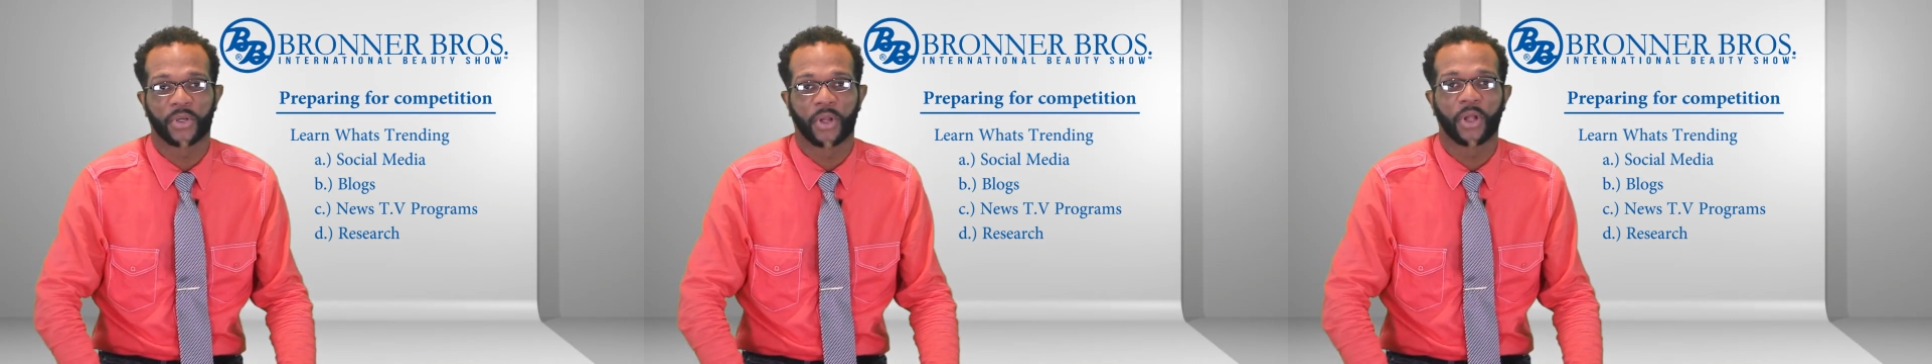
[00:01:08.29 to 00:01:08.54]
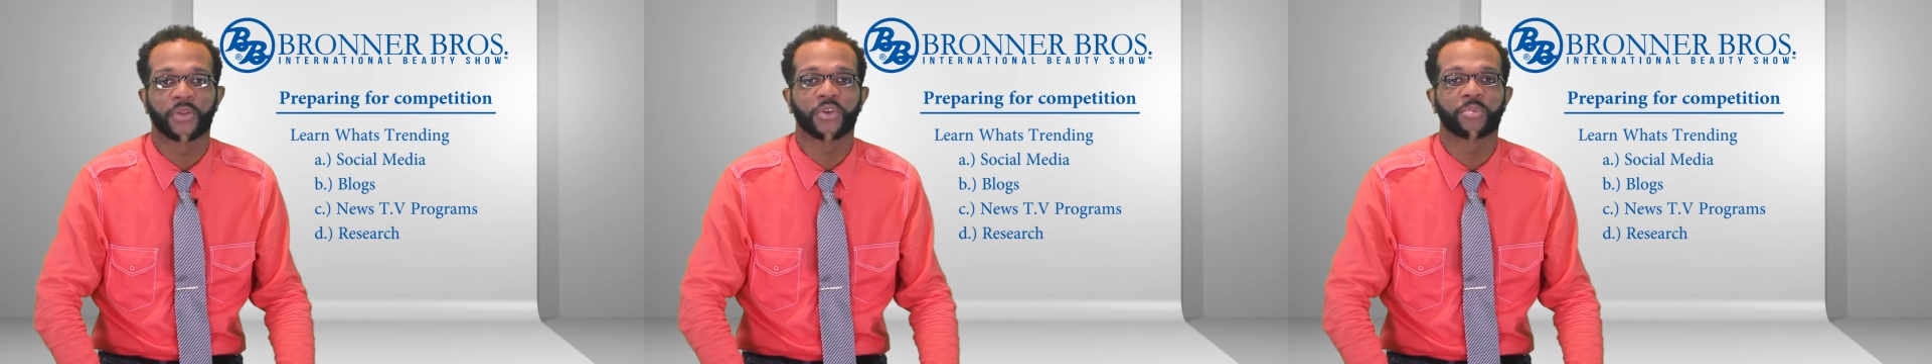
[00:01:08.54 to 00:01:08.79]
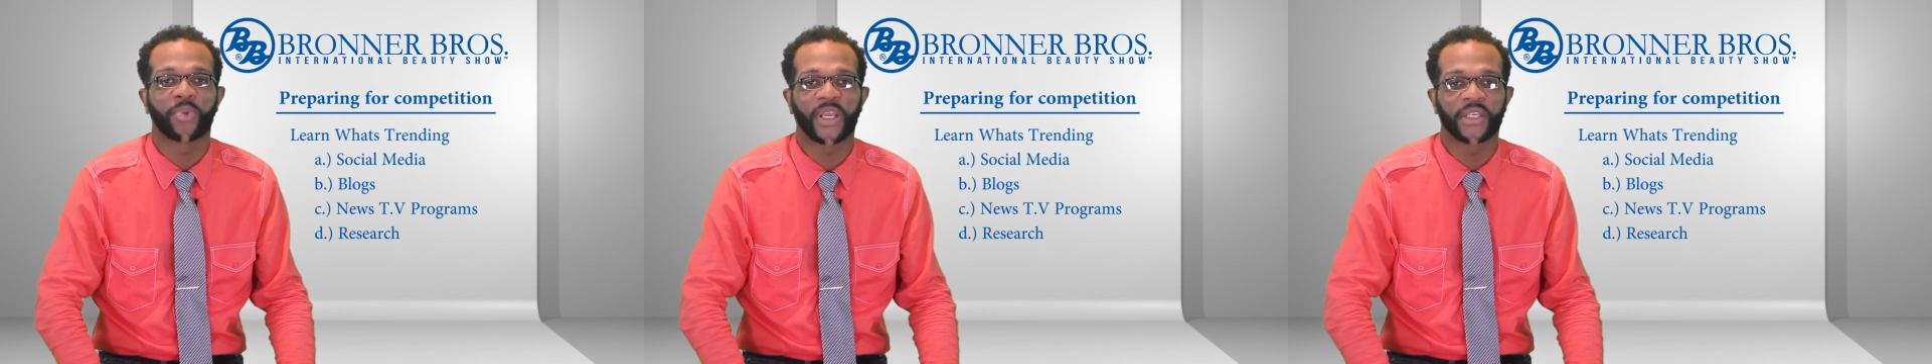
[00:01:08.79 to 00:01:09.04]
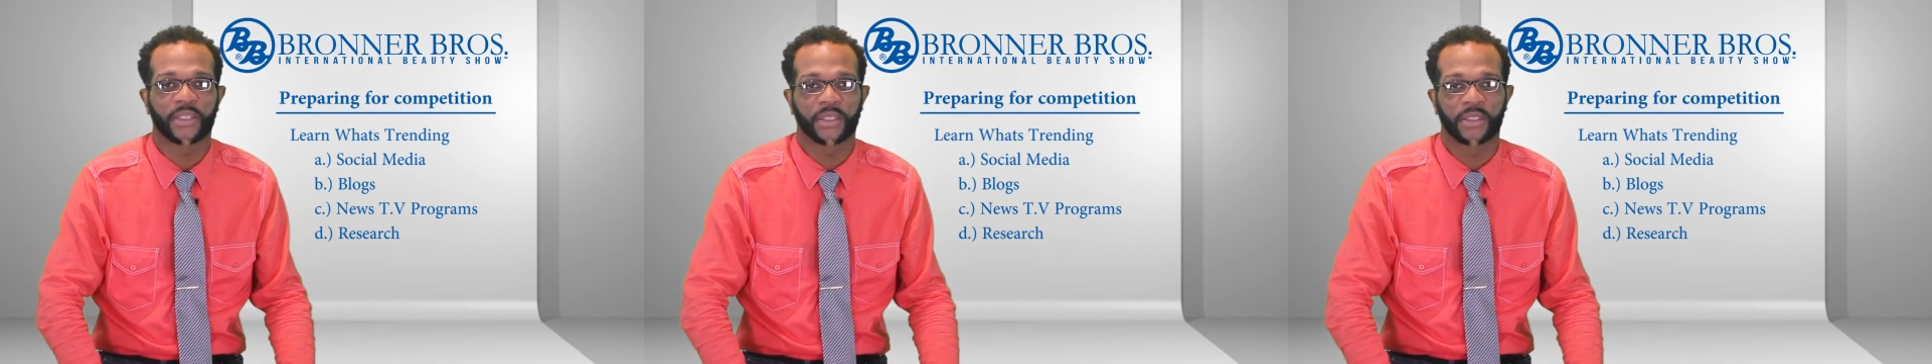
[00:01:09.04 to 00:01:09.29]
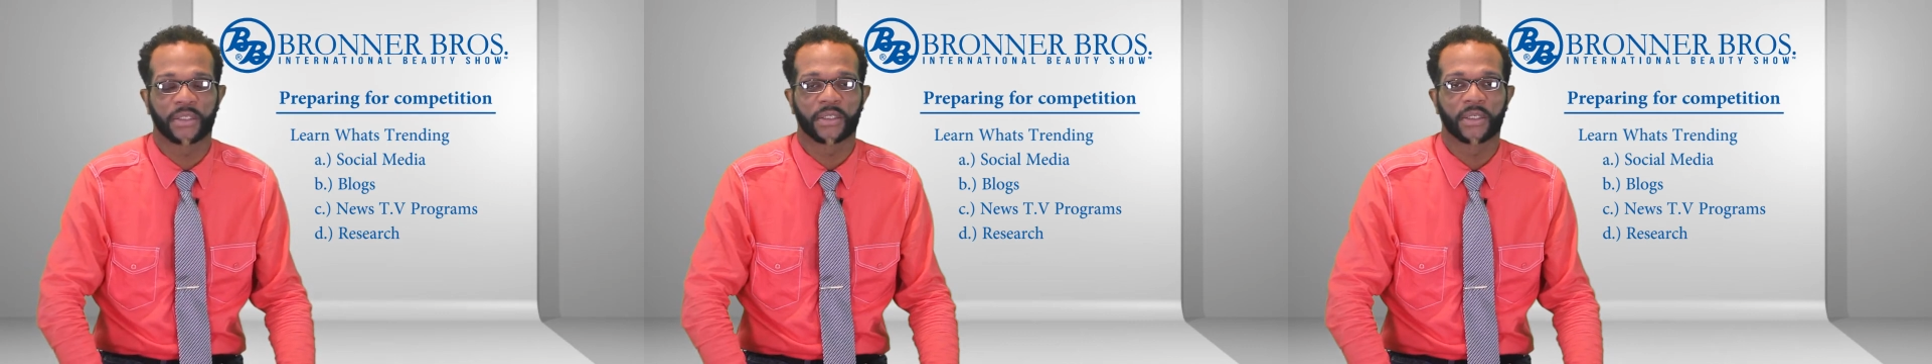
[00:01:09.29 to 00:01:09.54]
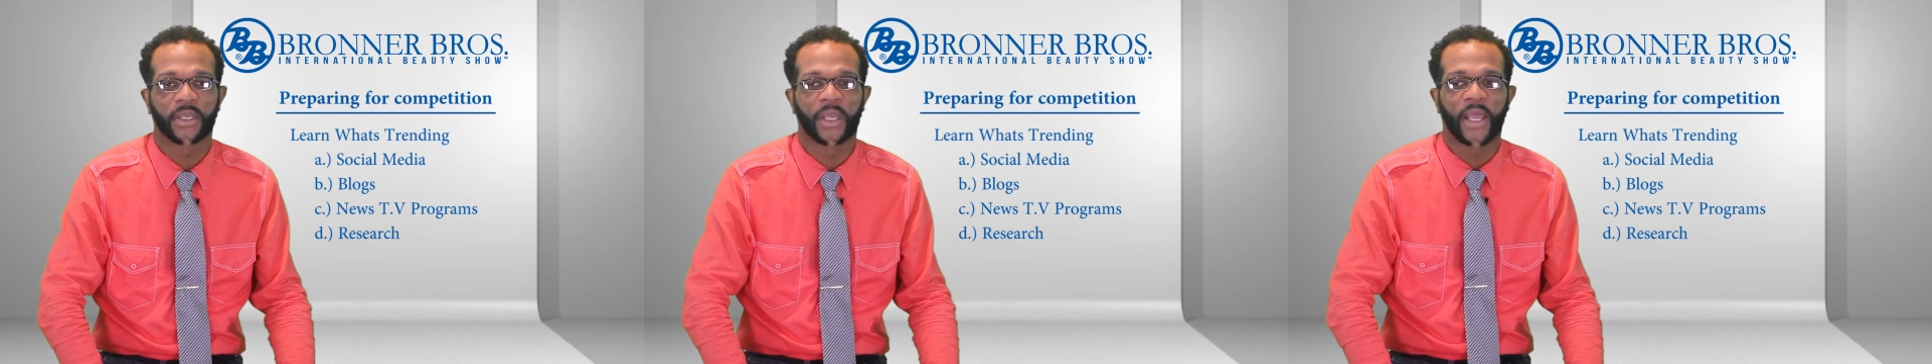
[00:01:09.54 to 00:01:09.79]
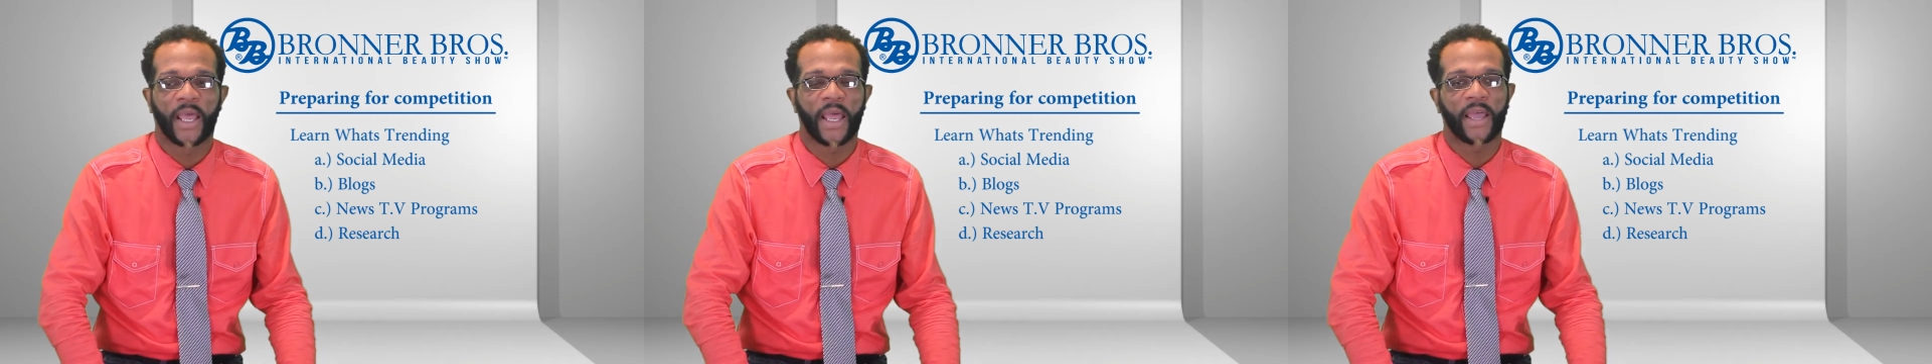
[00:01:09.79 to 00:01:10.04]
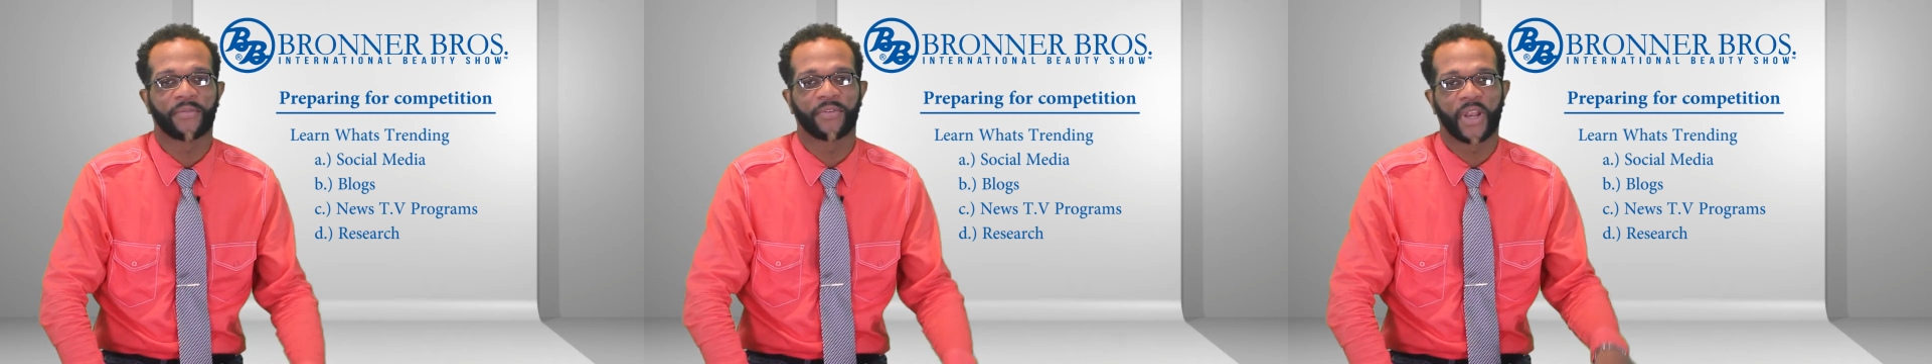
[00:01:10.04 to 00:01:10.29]
All those places
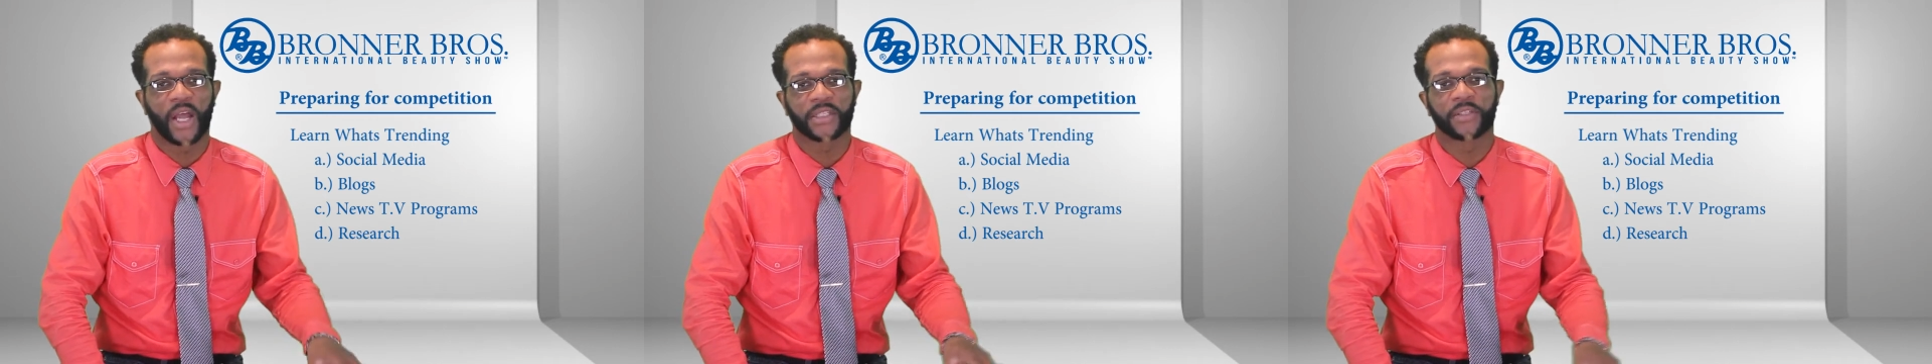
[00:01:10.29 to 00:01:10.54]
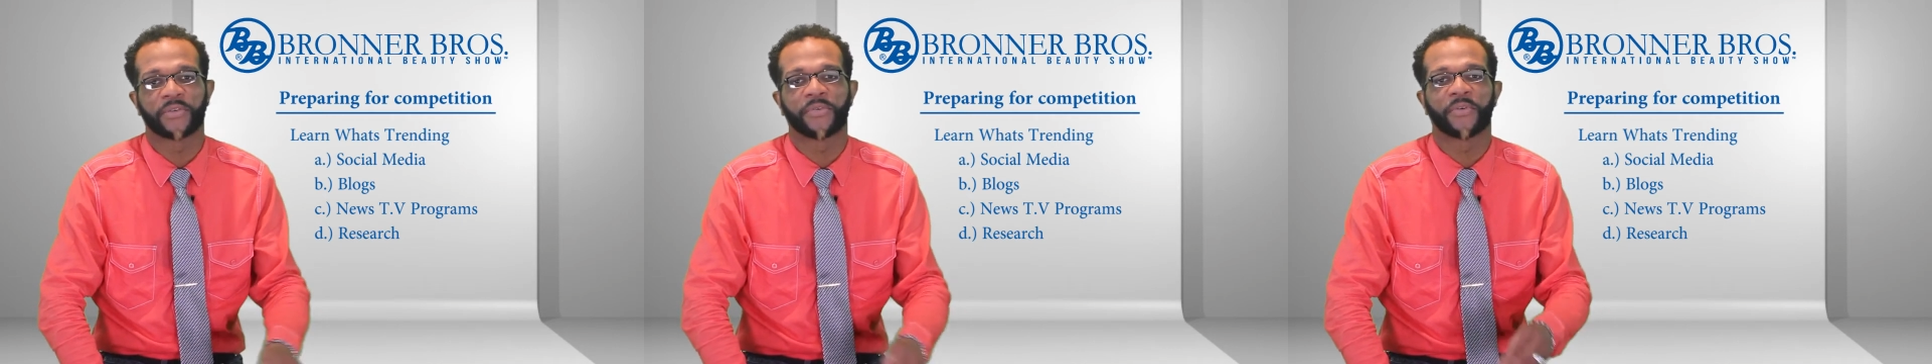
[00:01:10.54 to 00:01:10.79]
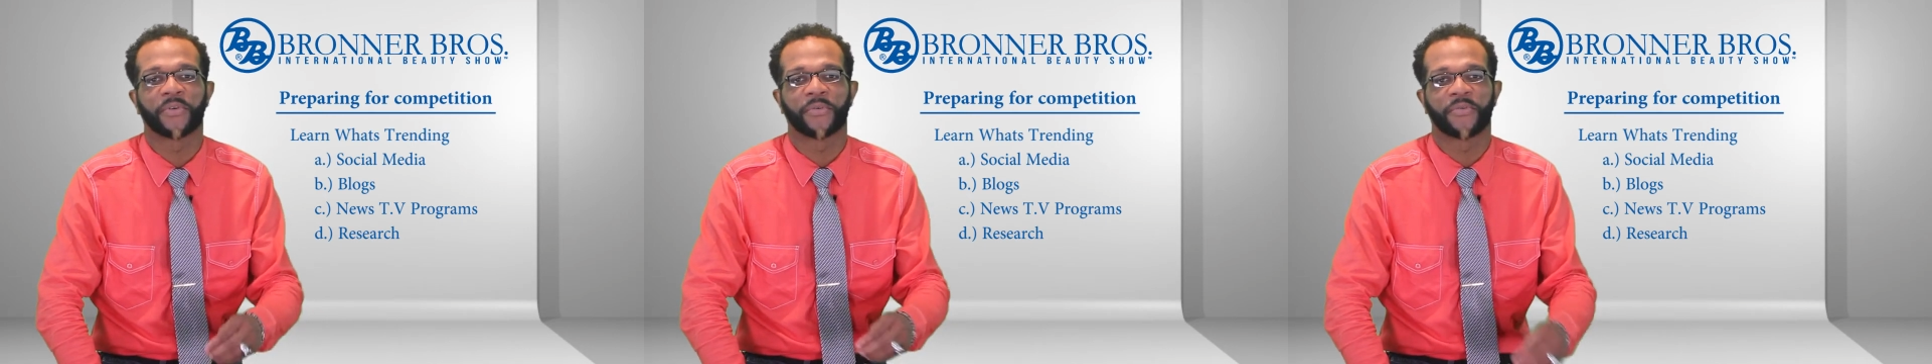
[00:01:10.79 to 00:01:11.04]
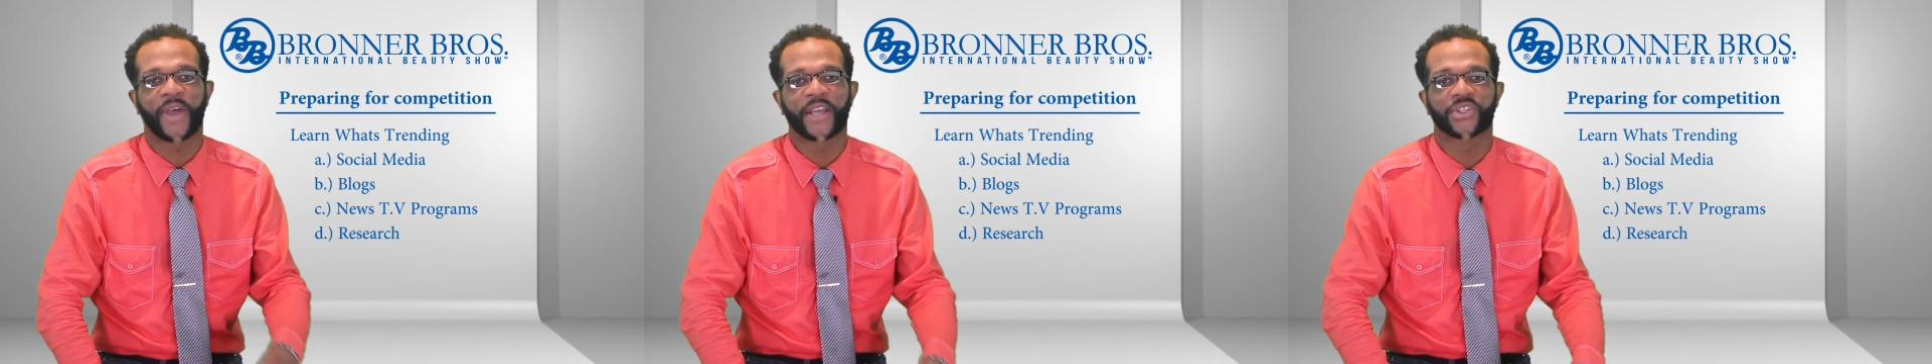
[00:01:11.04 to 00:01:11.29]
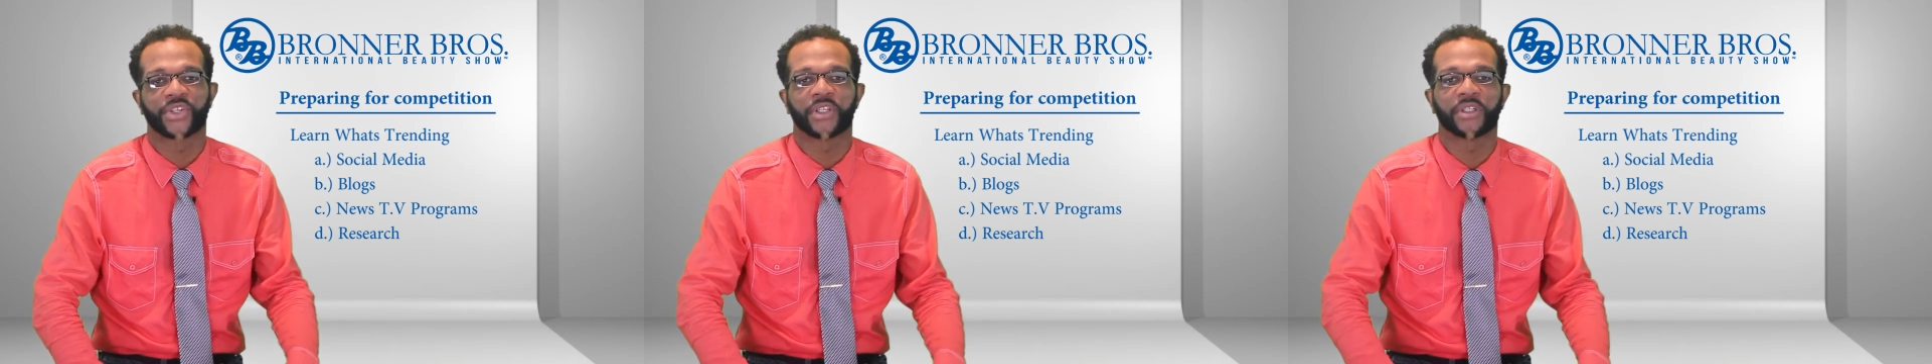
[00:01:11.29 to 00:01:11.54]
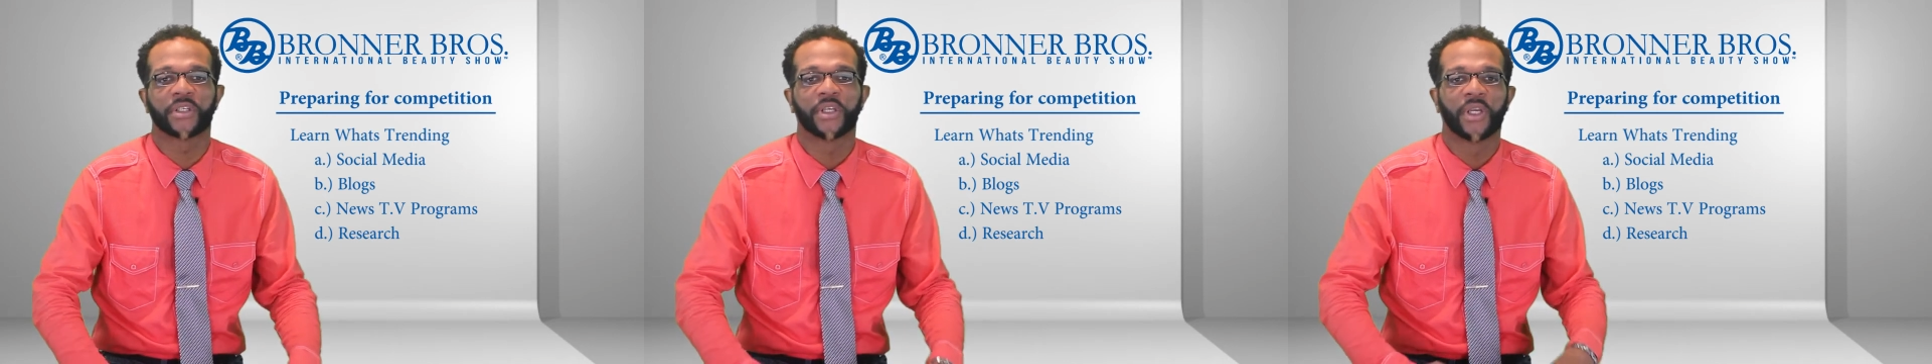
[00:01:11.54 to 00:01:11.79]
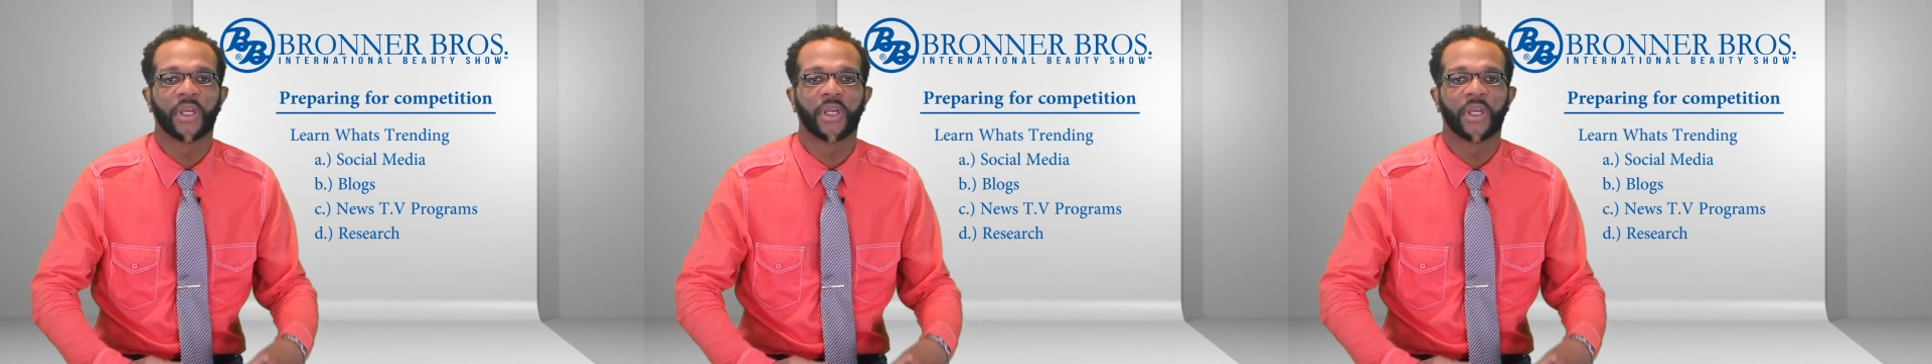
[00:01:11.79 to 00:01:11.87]
have lots of fashion